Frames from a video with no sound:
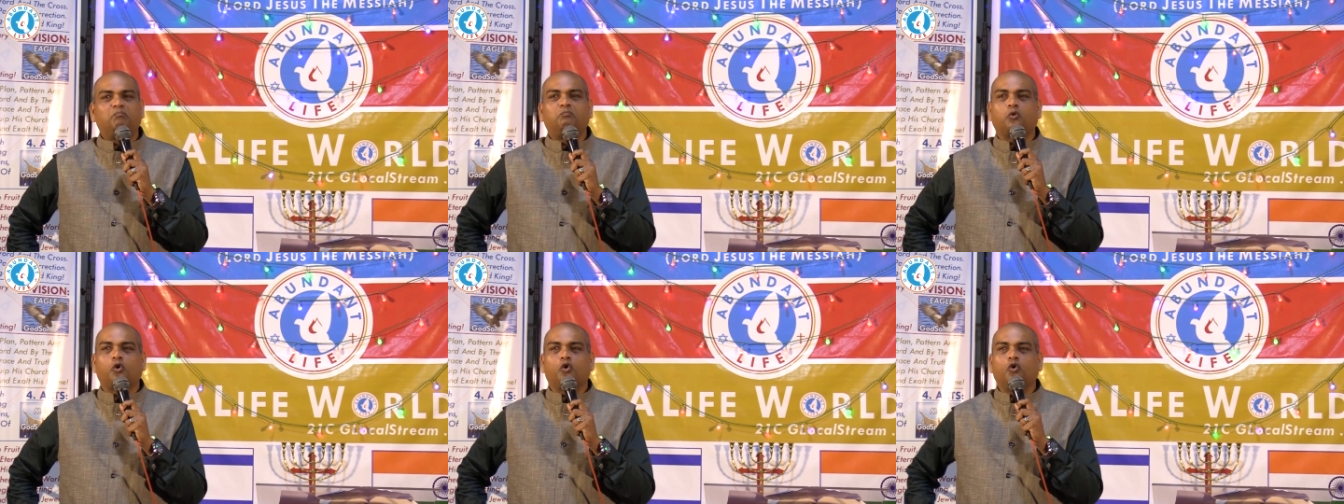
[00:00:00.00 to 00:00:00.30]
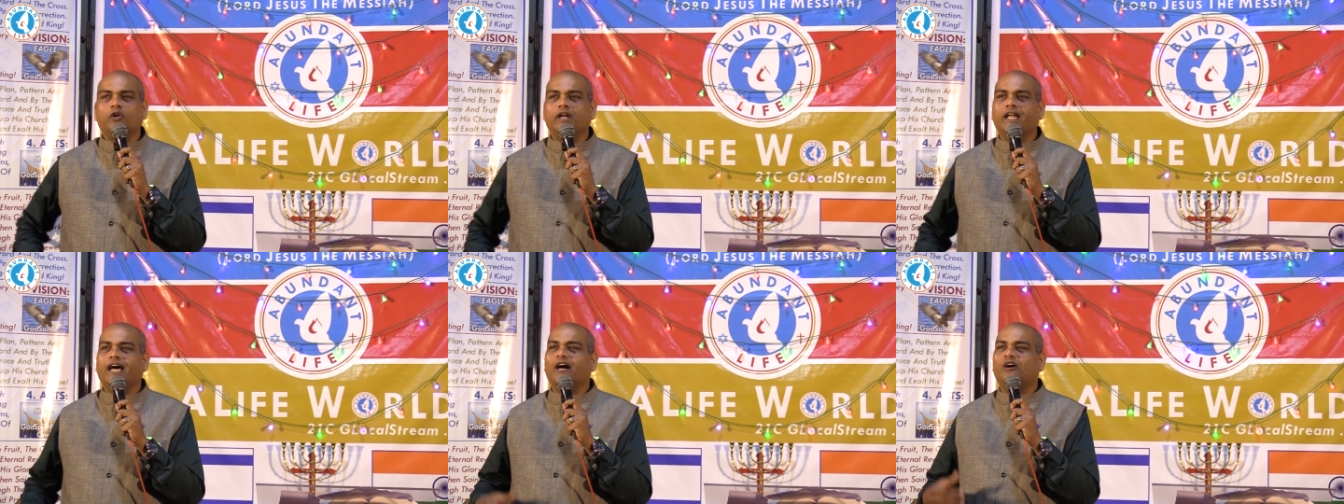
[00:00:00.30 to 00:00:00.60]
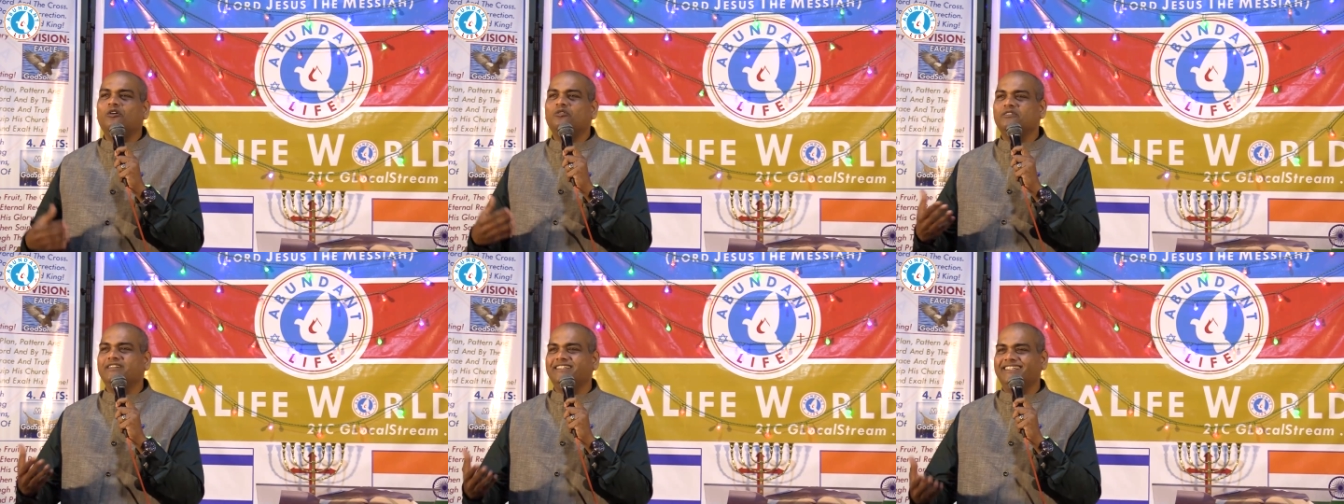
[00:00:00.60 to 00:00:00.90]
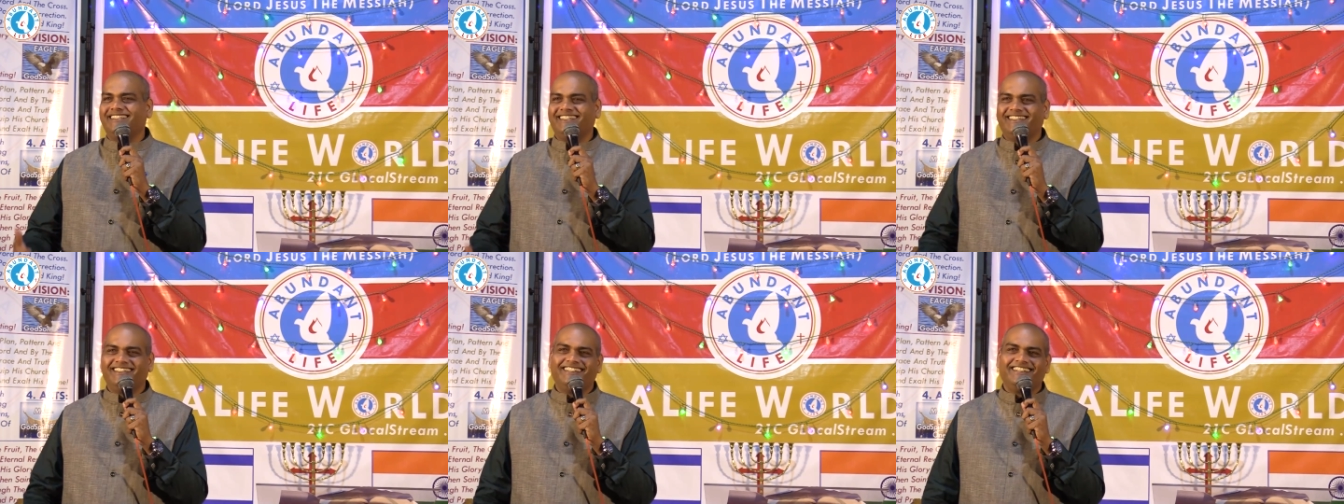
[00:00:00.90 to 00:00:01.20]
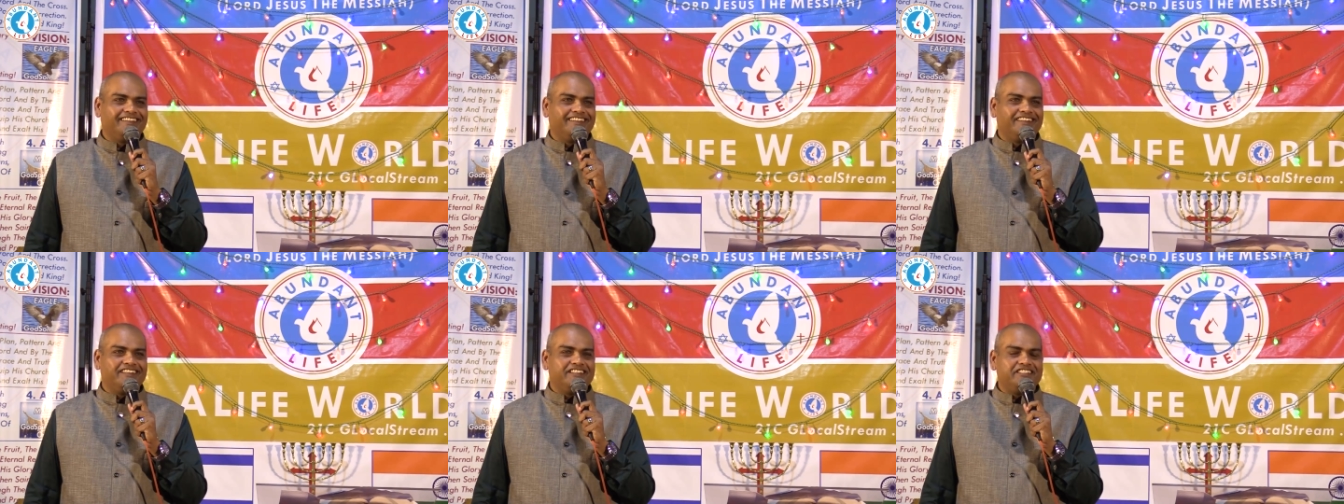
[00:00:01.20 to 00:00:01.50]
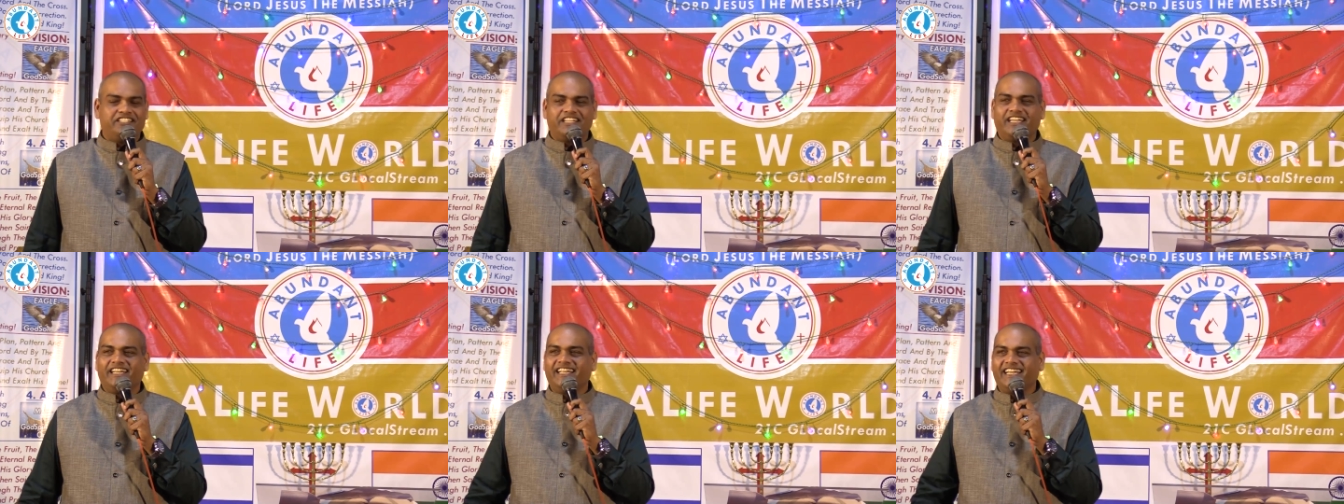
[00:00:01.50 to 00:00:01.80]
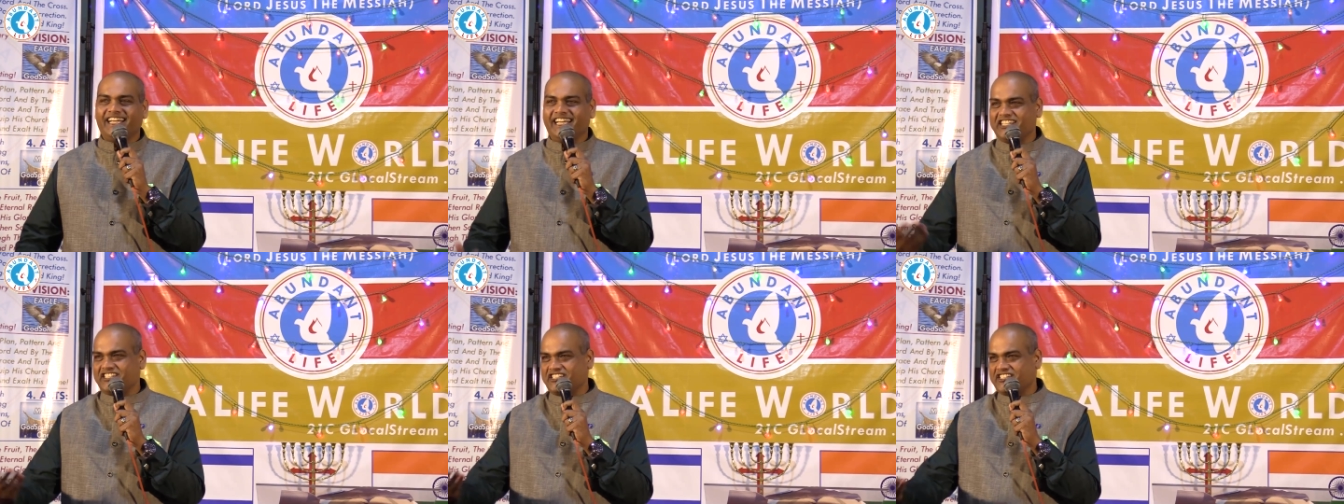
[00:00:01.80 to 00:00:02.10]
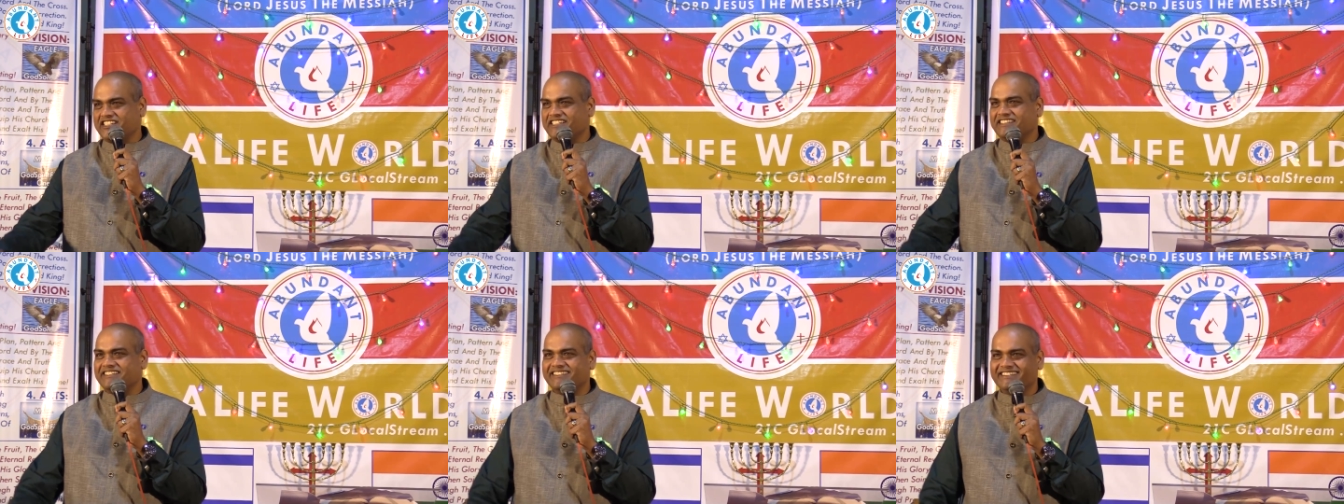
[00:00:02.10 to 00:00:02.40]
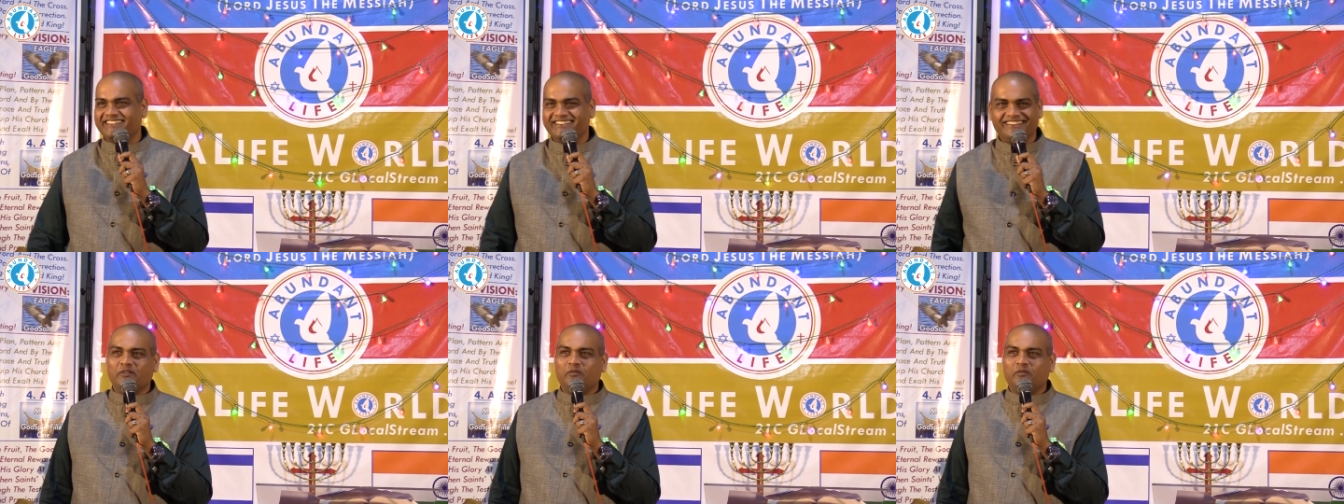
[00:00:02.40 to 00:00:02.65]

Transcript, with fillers: pronoun generation.